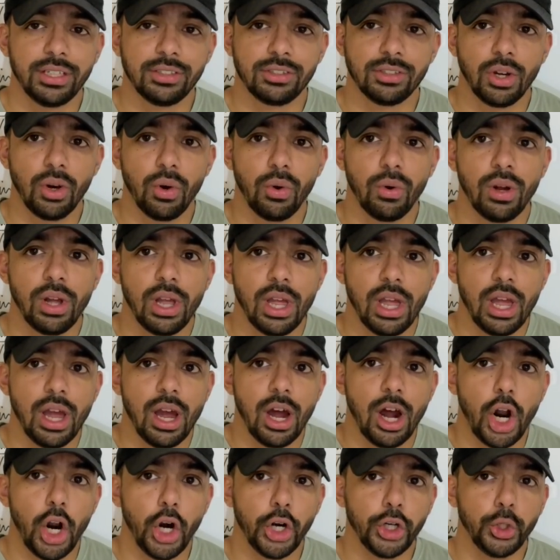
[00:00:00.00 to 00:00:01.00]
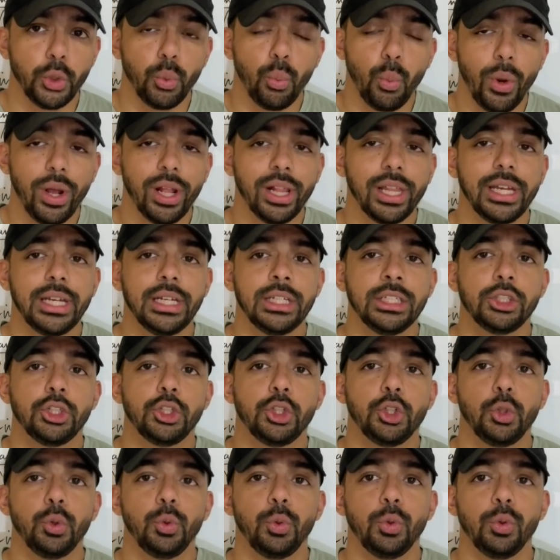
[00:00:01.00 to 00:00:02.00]
So are you willing
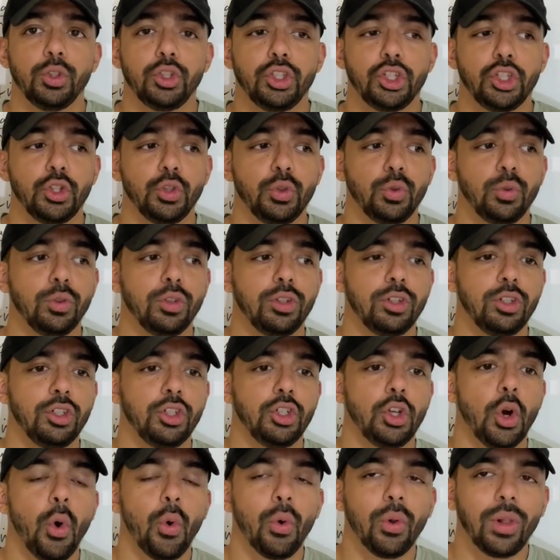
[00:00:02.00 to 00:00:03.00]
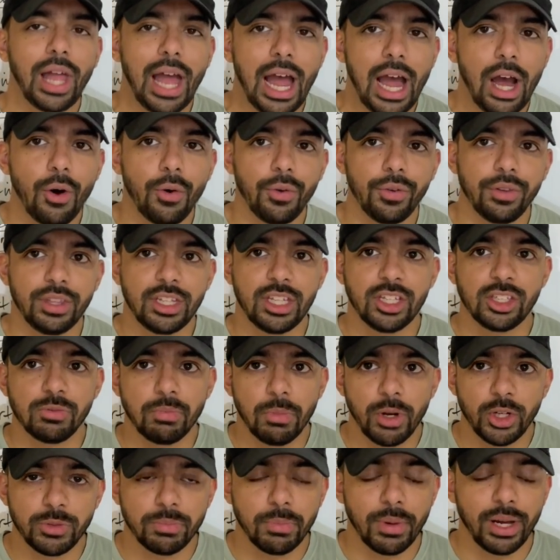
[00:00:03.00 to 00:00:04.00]
to to dole out this
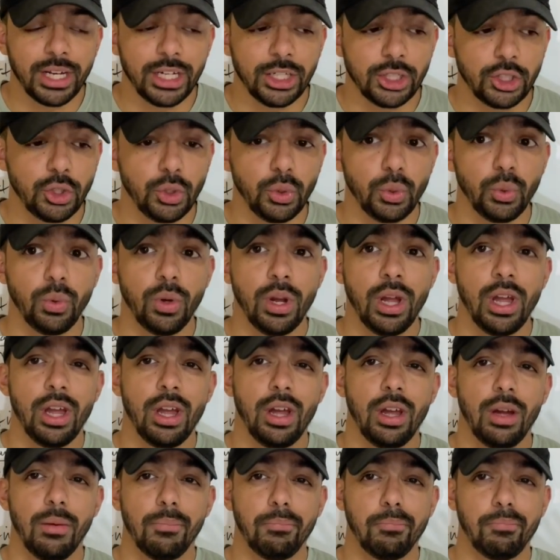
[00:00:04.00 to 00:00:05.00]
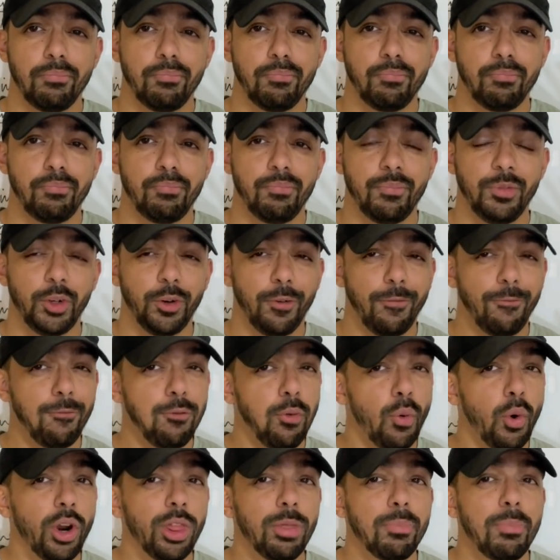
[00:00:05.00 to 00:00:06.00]
much money to your
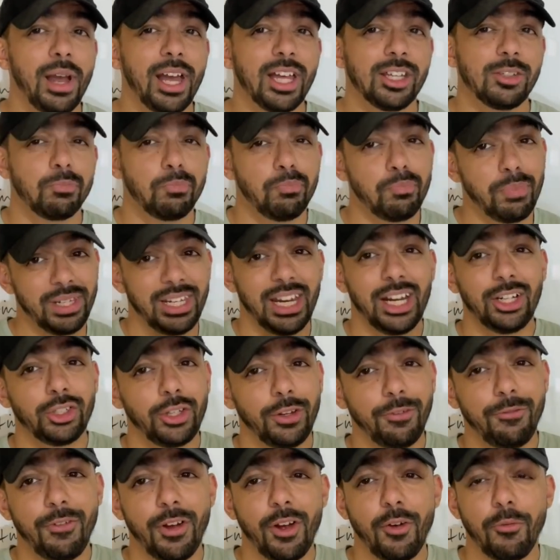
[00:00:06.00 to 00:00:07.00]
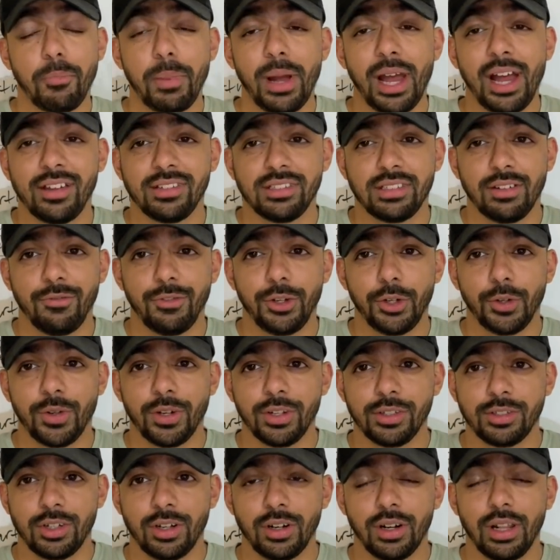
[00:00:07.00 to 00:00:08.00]
fourth best, potentially fifth best if you
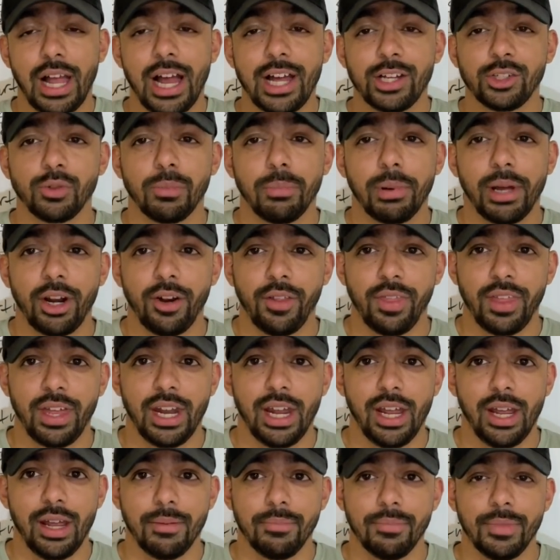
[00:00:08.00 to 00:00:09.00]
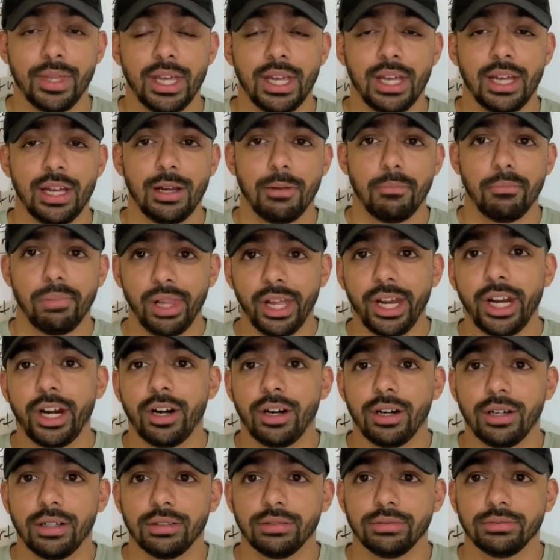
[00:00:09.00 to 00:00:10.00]
consider Alonzo better than him,
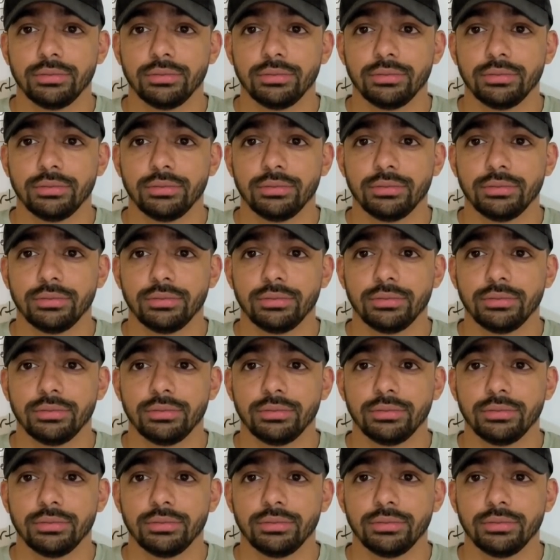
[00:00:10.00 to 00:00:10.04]
player,